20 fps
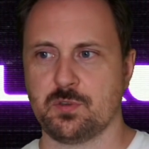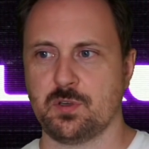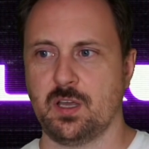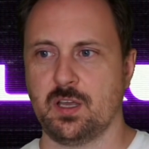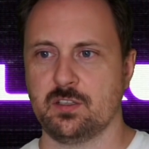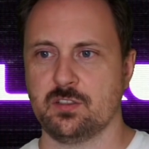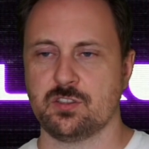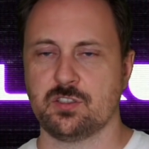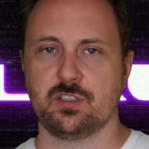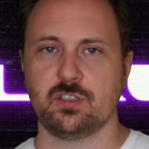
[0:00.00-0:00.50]

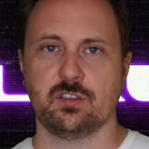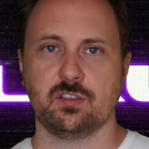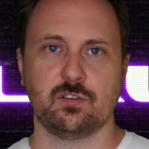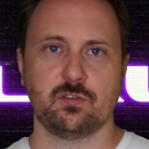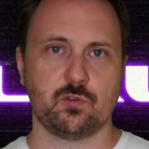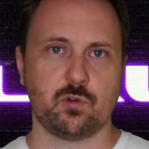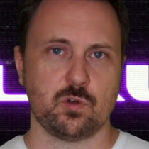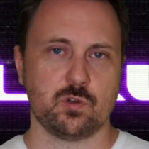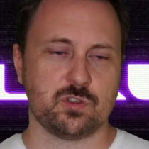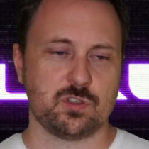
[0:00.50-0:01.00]
And still, of
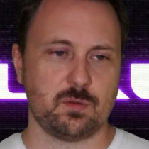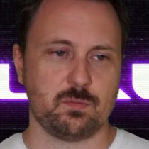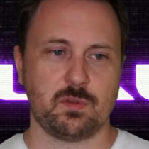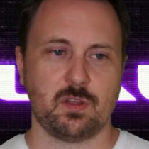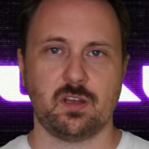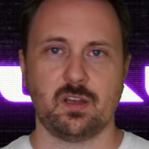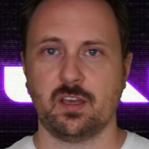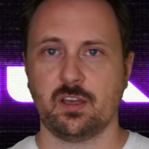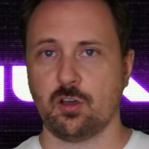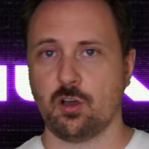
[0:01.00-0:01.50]
course, something
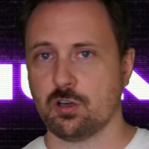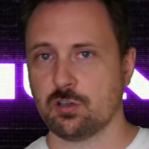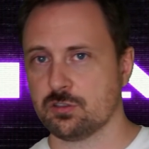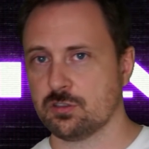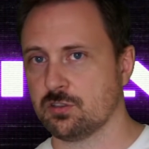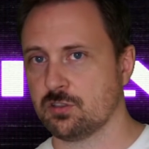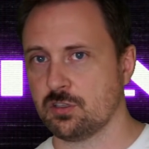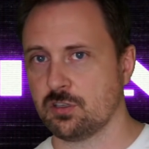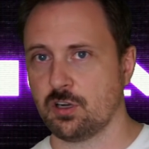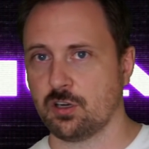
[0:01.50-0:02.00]
like
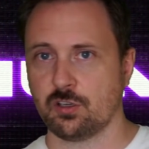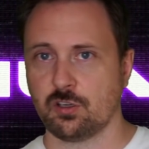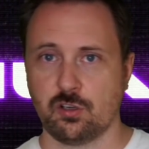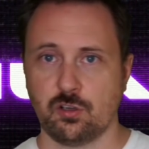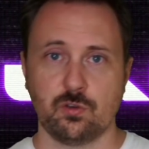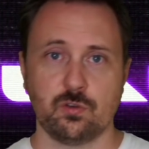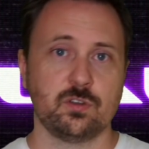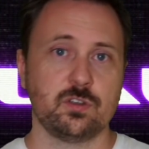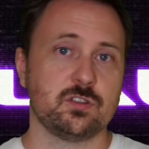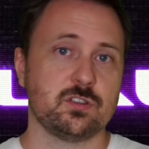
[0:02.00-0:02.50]
Oxygen Not
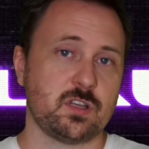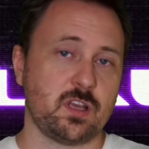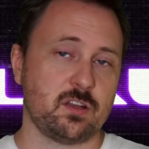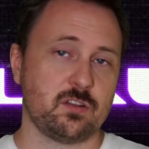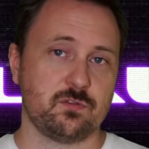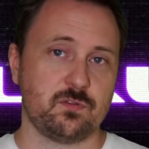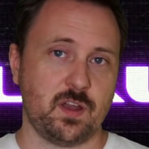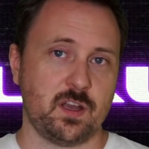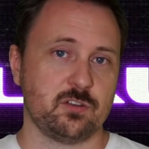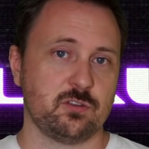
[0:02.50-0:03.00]
Included,
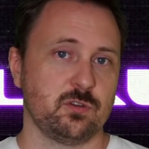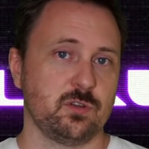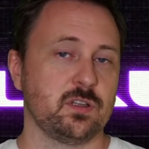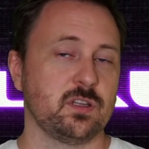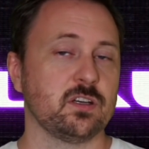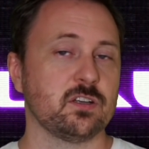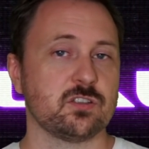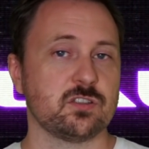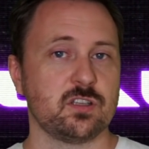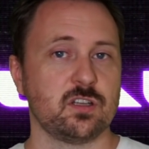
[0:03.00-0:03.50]
Satisfactory,
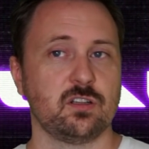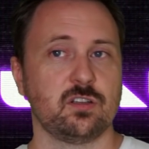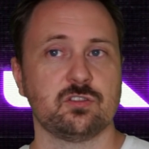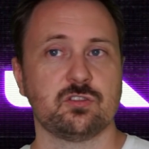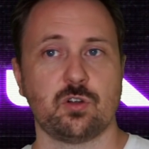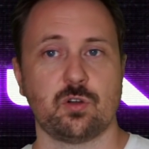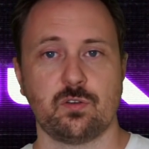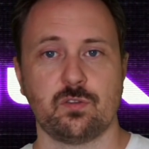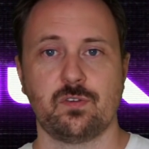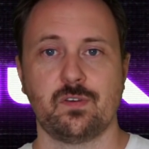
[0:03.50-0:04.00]
they're still
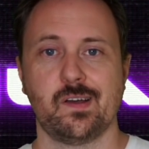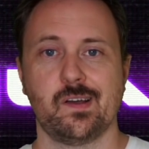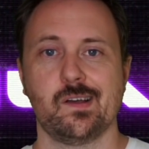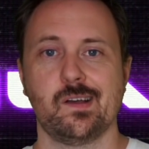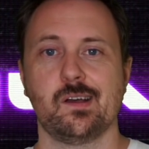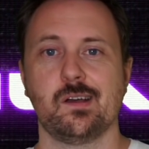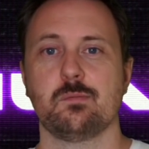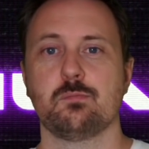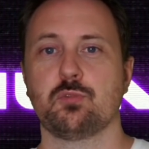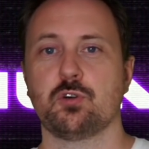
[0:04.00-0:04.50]
sort of
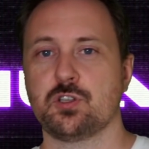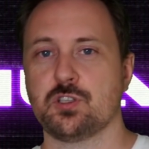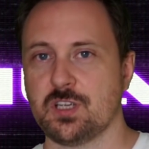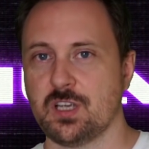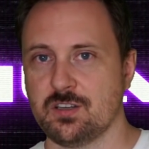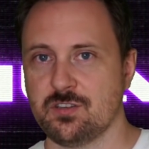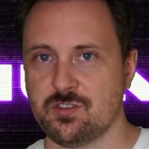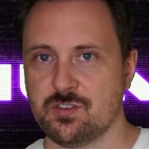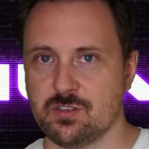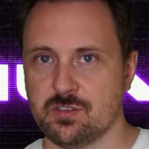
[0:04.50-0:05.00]

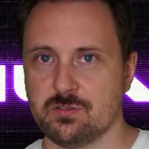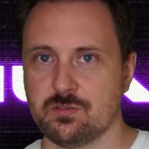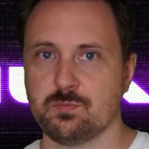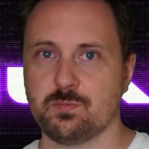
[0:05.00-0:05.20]
potentials.